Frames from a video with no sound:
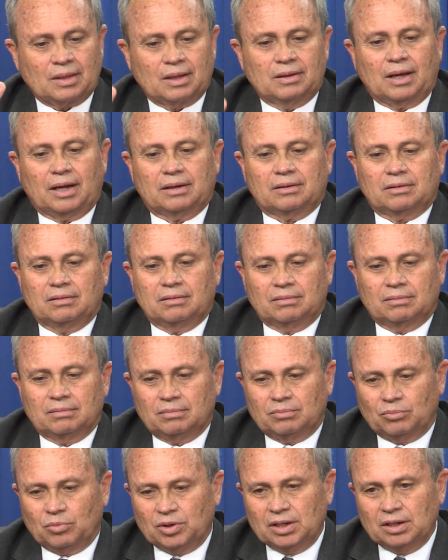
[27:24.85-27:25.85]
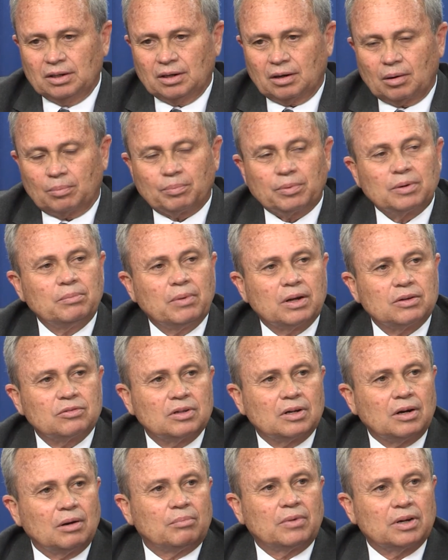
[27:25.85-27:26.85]
that within a couple of months,
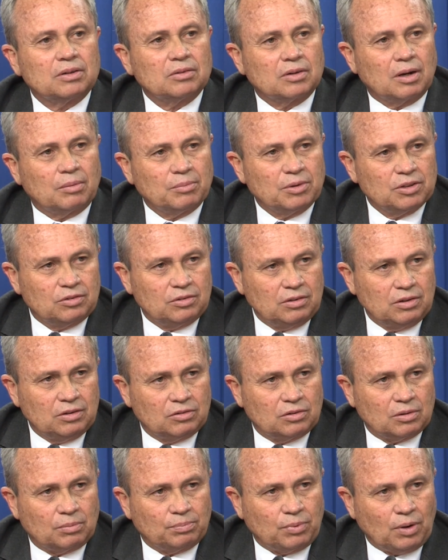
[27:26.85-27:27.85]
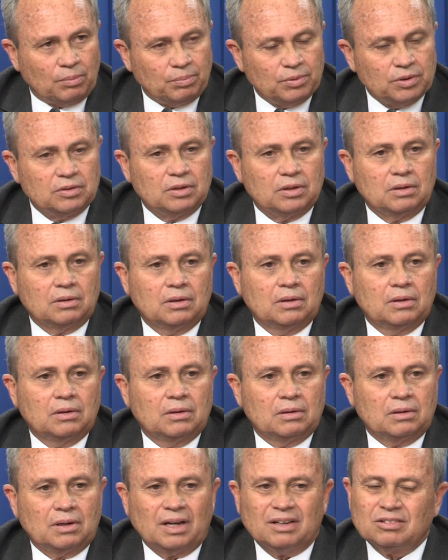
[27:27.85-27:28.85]
the government will come and seize your property,
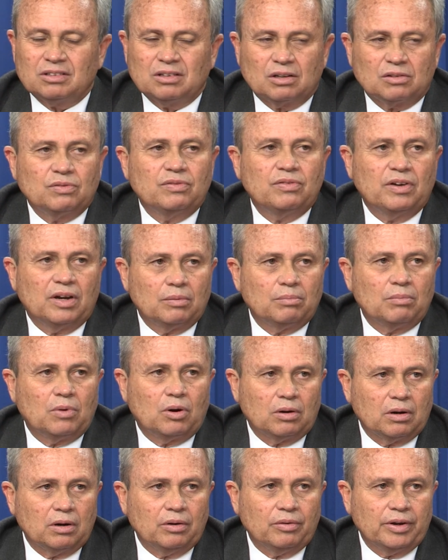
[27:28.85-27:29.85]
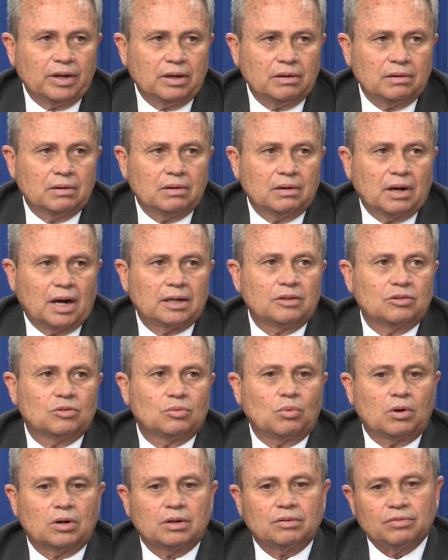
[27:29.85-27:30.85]
that's just fear-mongering, and is
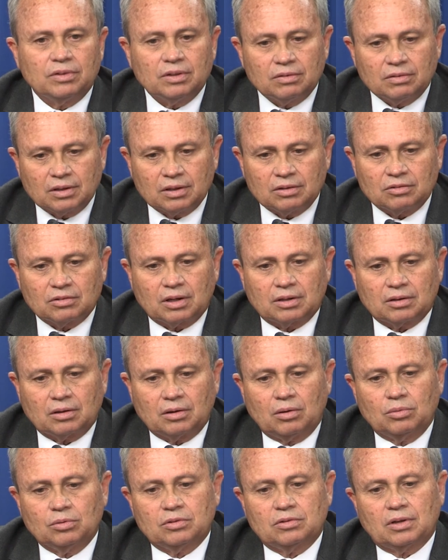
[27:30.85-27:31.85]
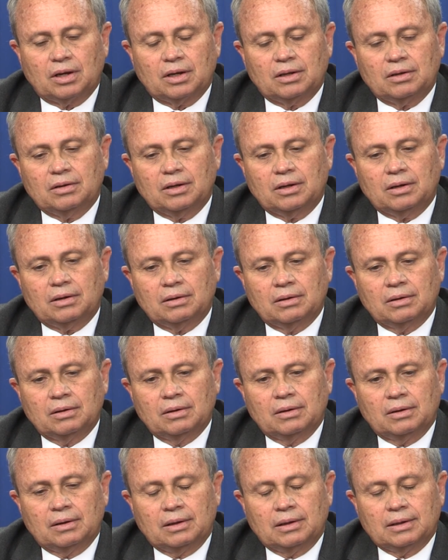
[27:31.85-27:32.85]
one of the things that are outside there
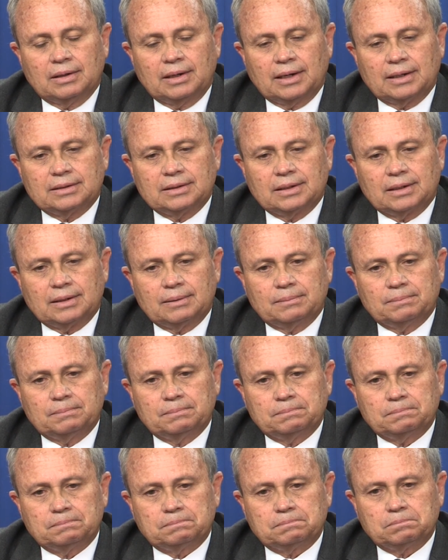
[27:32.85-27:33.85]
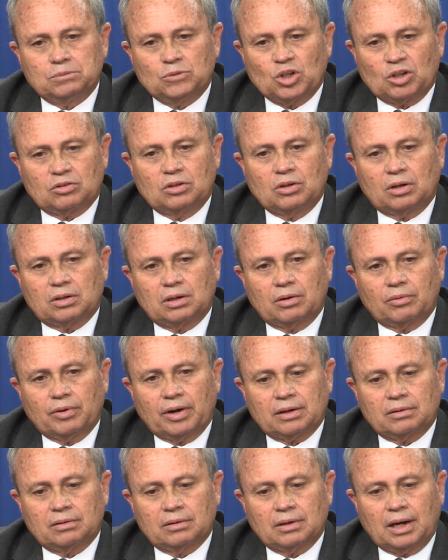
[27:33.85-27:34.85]
that um, just not
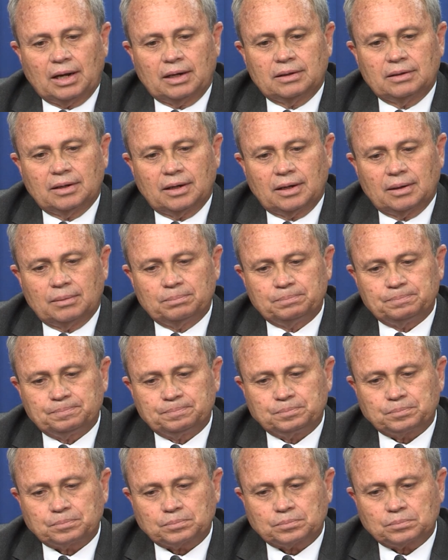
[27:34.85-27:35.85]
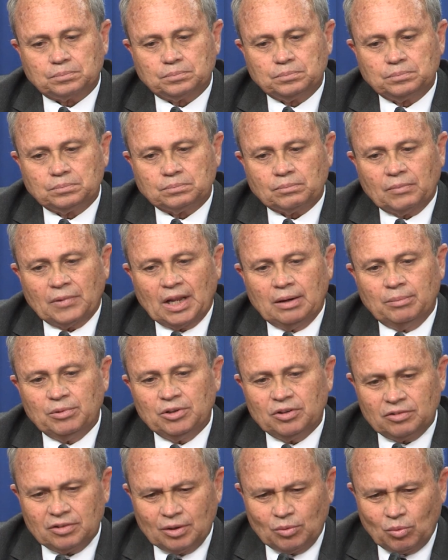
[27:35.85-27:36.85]
correct. And um, let me
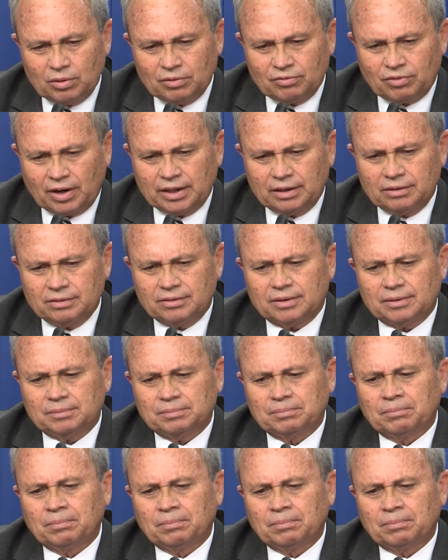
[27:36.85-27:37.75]
just say one final thing.